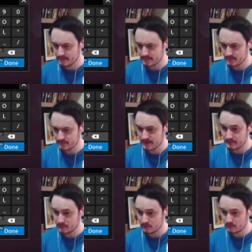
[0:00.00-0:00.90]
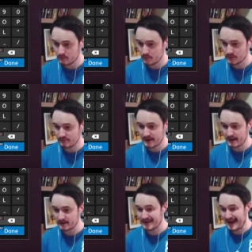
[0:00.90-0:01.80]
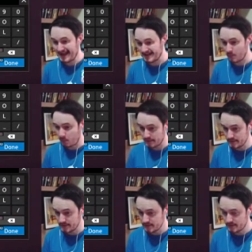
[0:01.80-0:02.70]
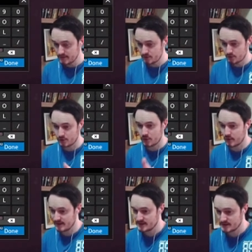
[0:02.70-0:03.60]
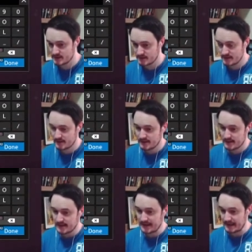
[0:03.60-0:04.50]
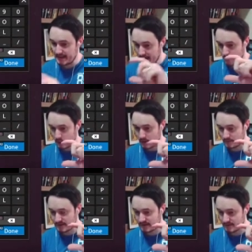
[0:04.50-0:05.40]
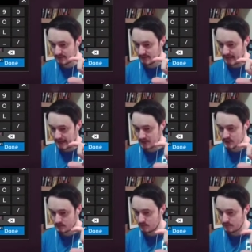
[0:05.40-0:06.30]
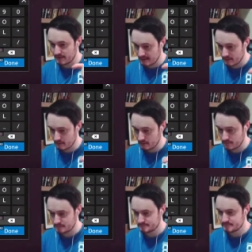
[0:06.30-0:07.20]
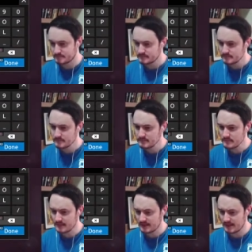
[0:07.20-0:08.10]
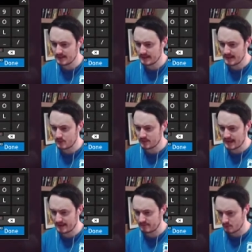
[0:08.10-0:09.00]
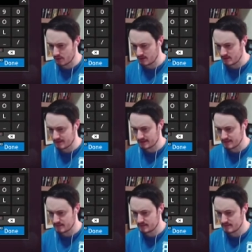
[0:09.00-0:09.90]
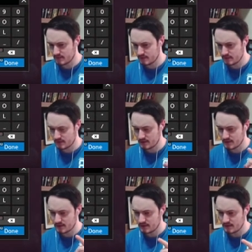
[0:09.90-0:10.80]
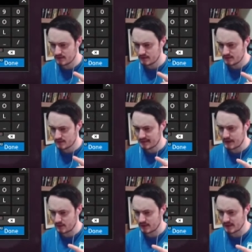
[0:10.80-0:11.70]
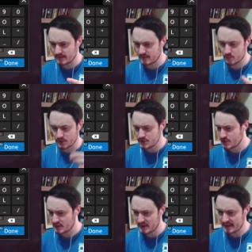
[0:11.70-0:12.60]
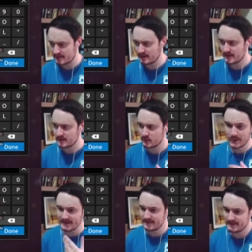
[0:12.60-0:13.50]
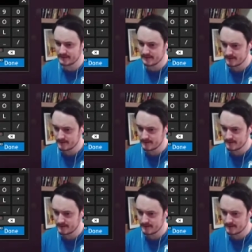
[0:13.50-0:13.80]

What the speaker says: variable modifier to add 1 to your coins, and then that will update the actual variable. And then when you have the 1 linked to the calculator, once you collect like 20,